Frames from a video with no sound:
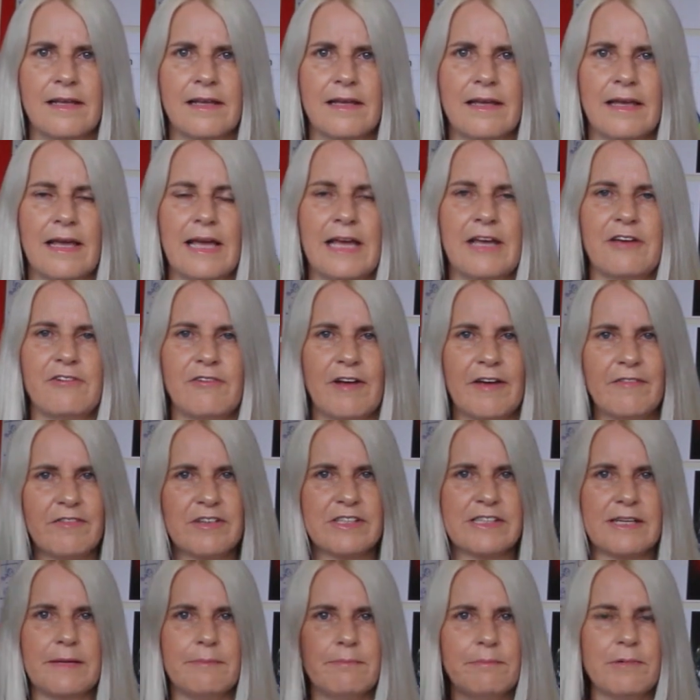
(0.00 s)
And
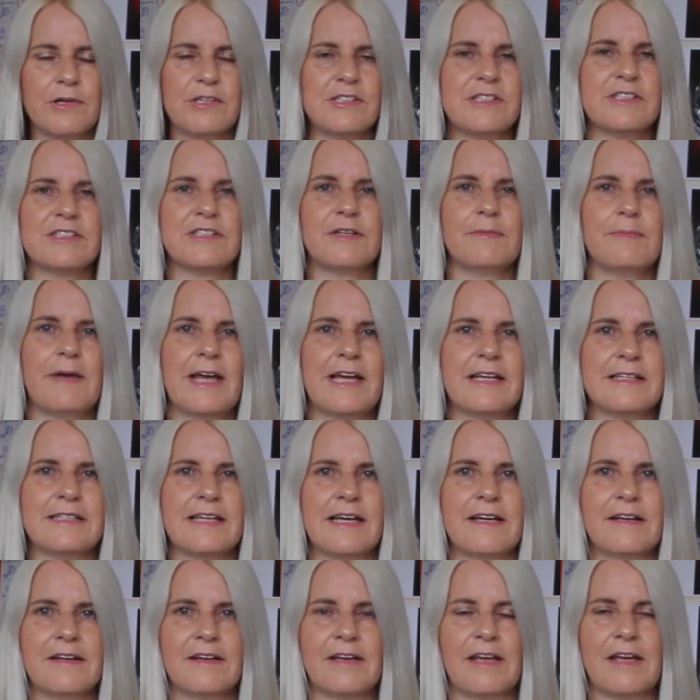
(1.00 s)
gravity pushes you back
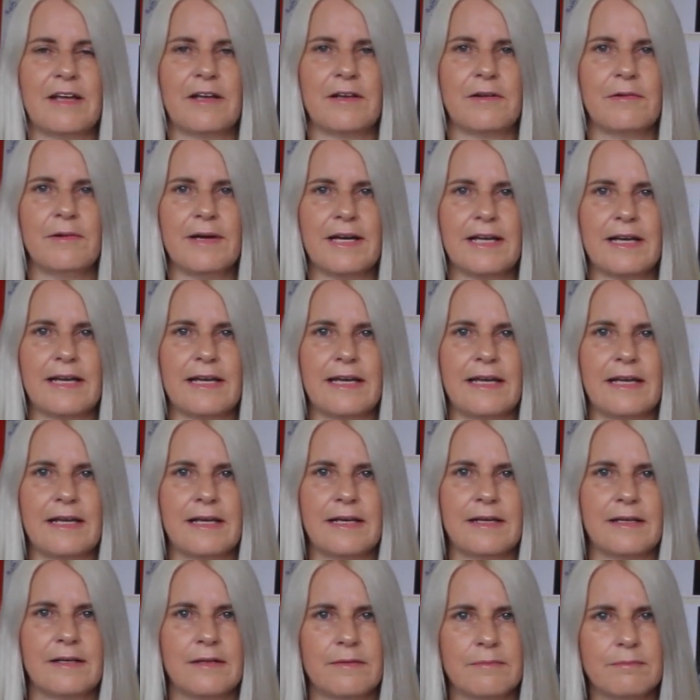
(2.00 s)
down again quickly.
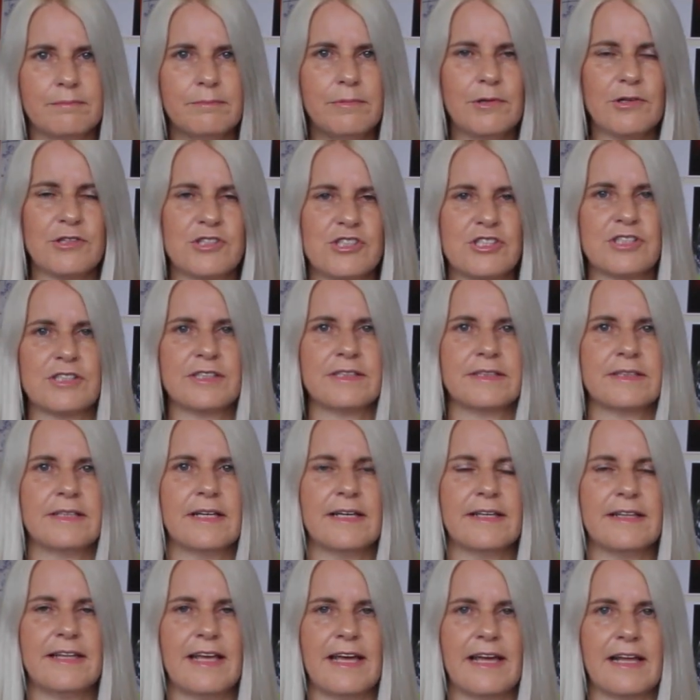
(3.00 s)
Push,
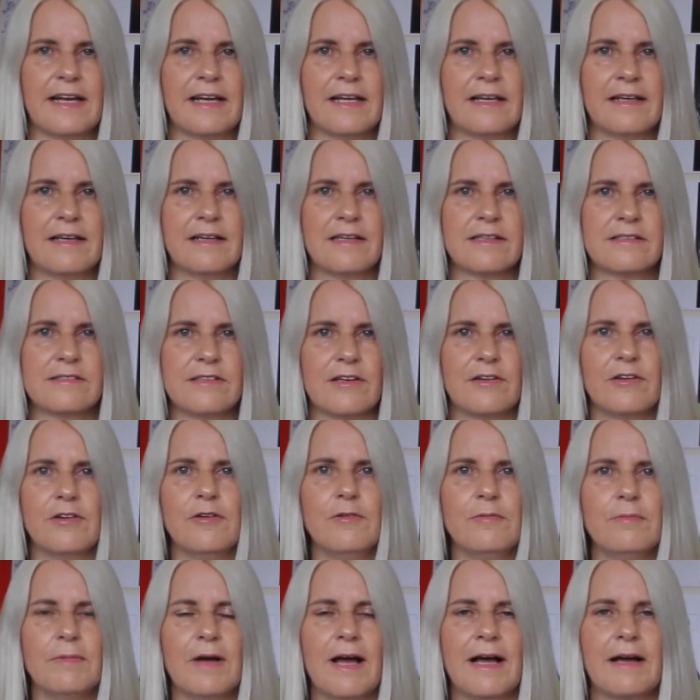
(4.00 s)
like that. So
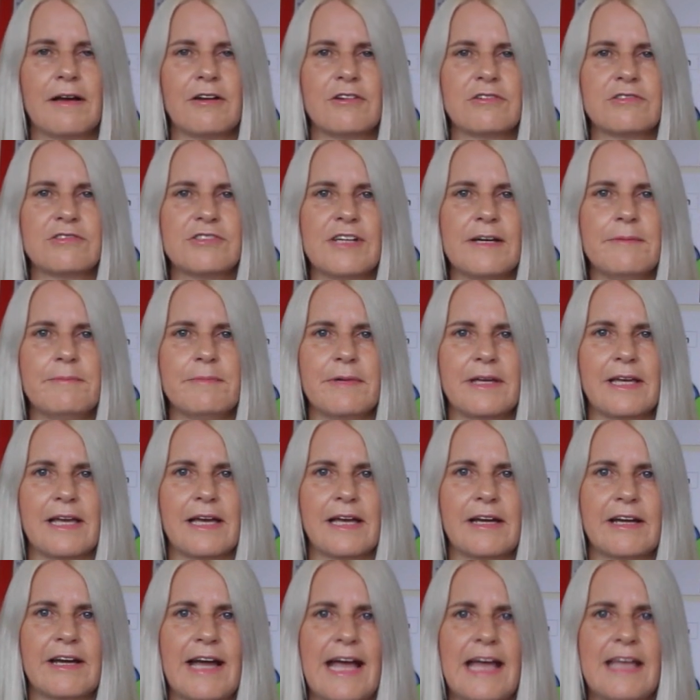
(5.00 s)
you are jumping
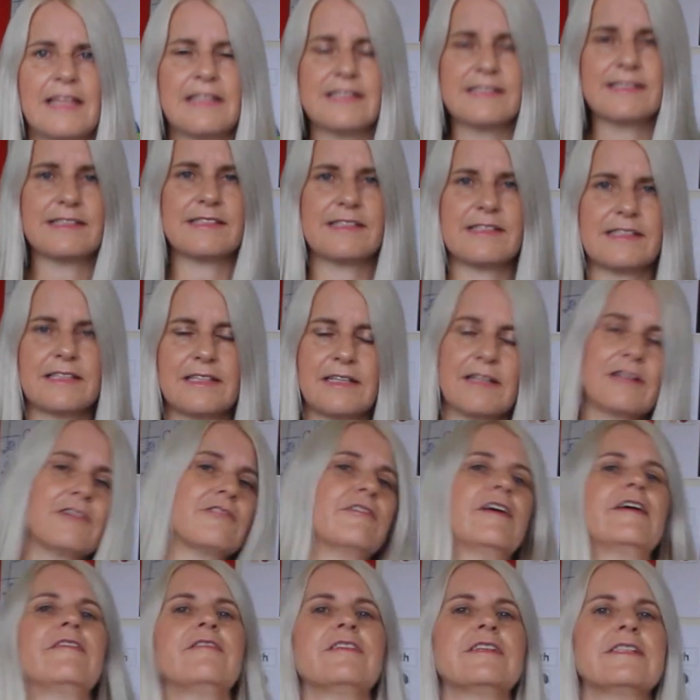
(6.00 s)
against
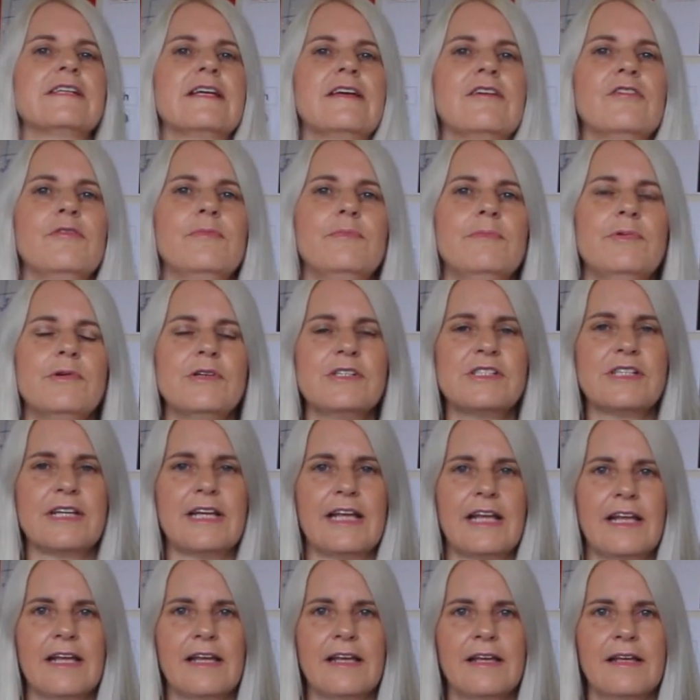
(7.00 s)
gravity. You're
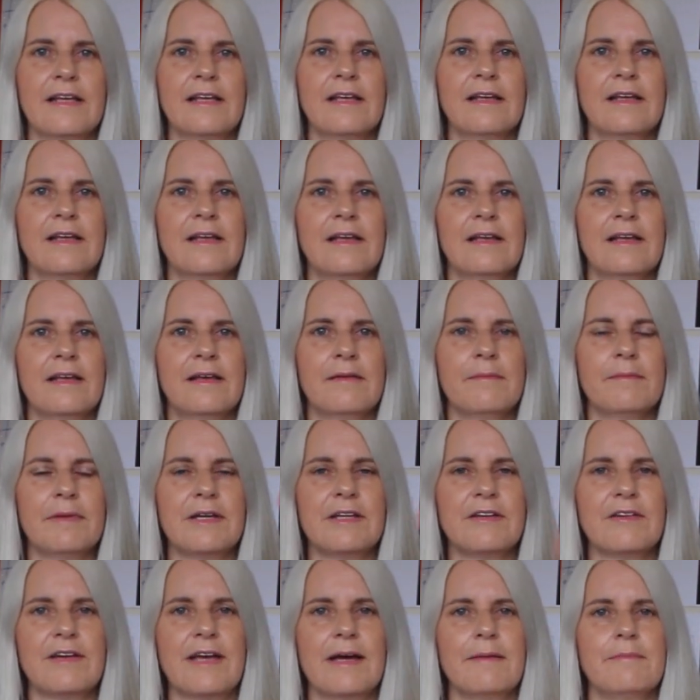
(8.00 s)
pushing, but
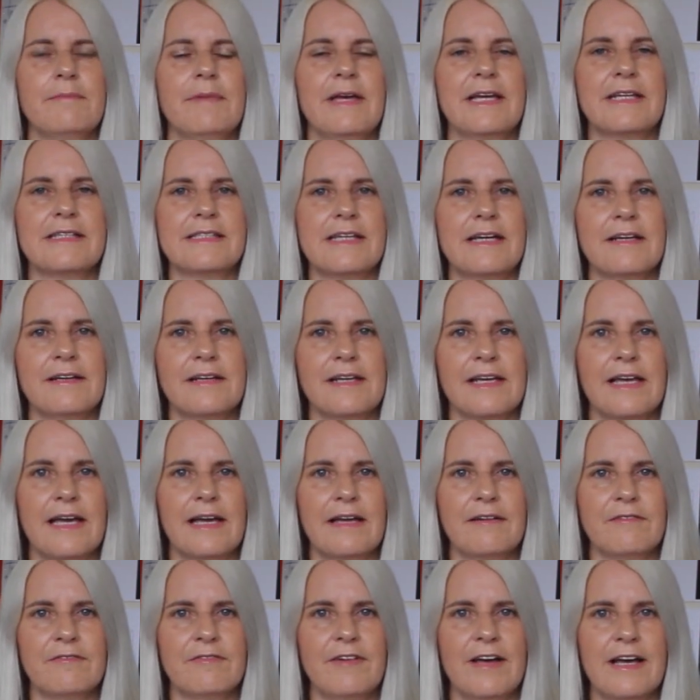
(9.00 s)
you come back down
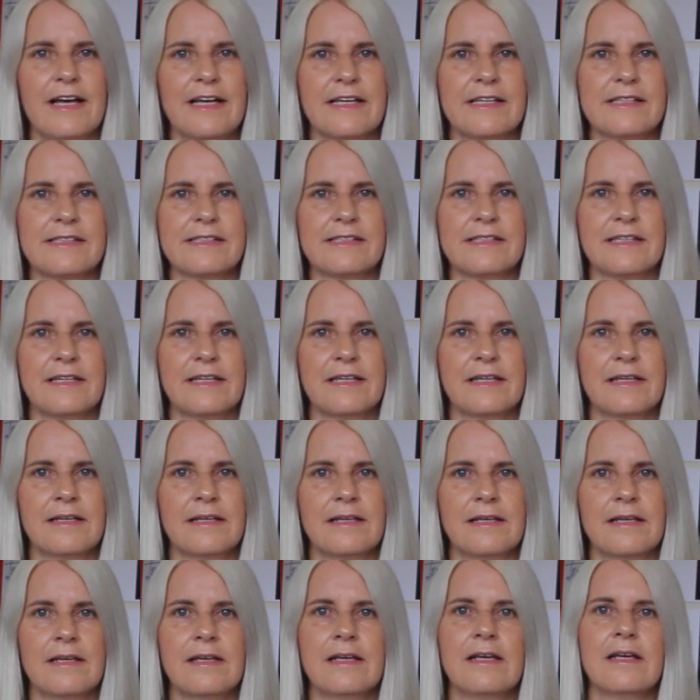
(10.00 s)
again fast.
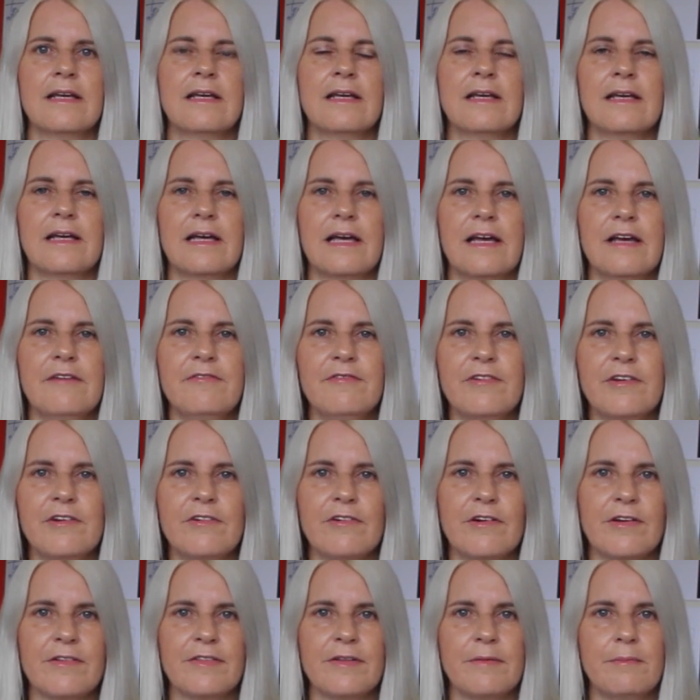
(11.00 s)
If you're
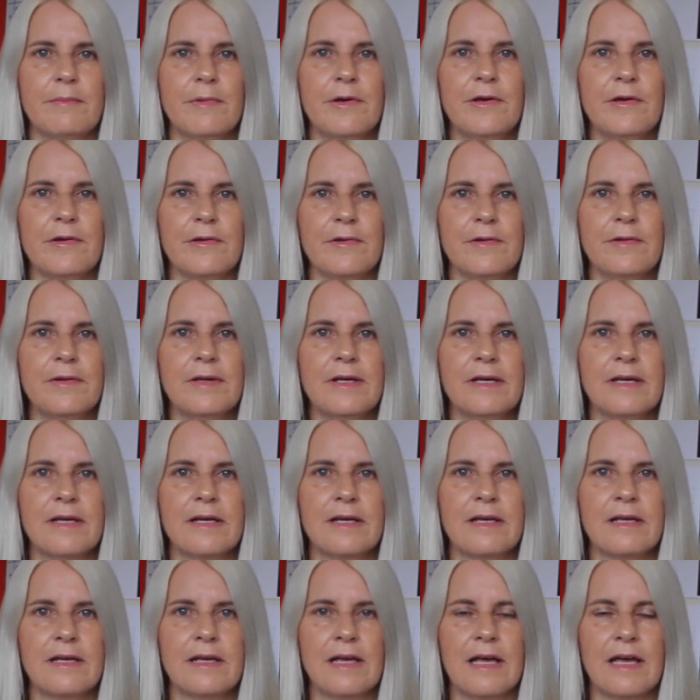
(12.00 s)
on the moon,
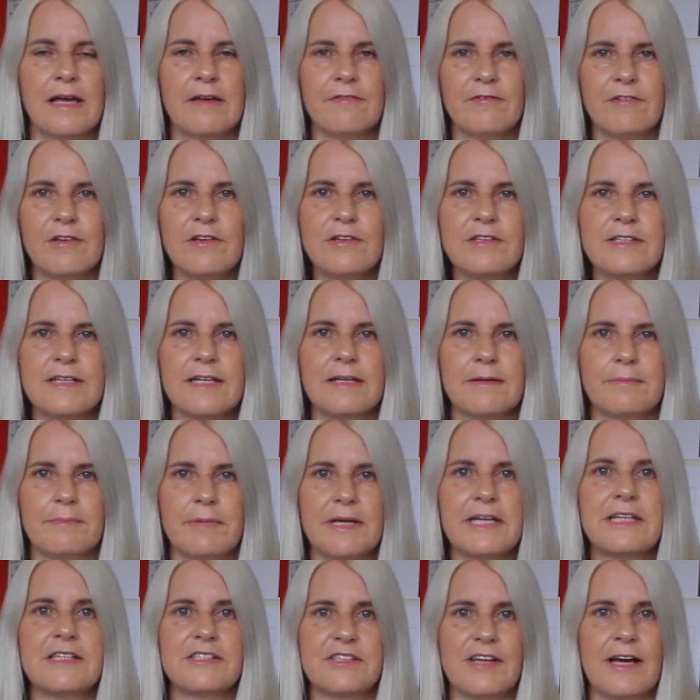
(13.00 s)
if you did a
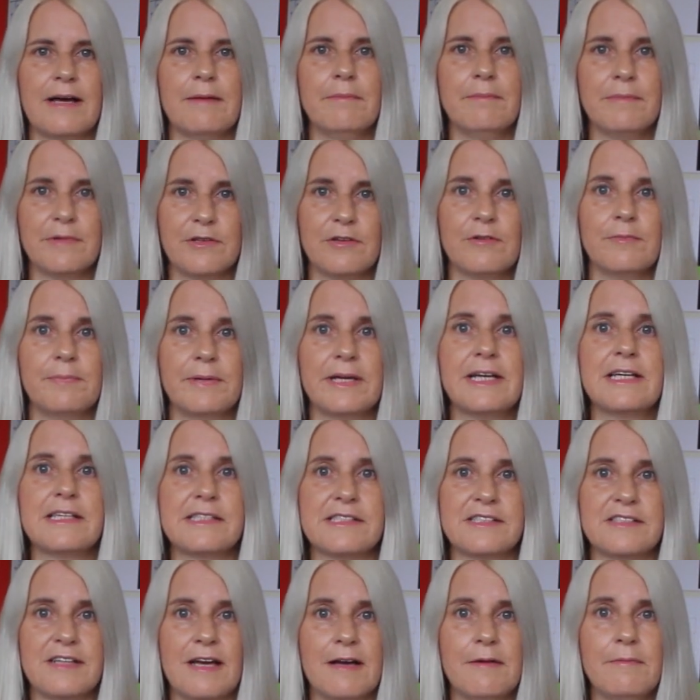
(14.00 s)
big jump, your
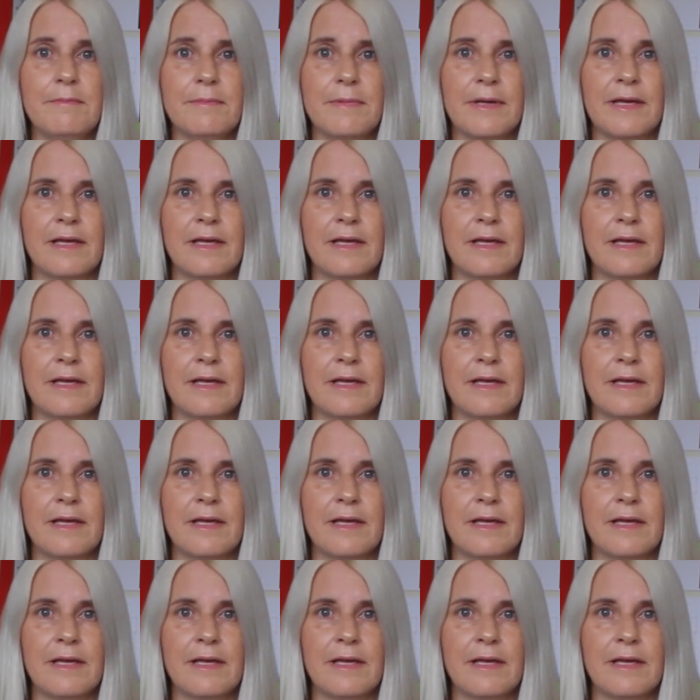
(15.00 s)
biggest jump,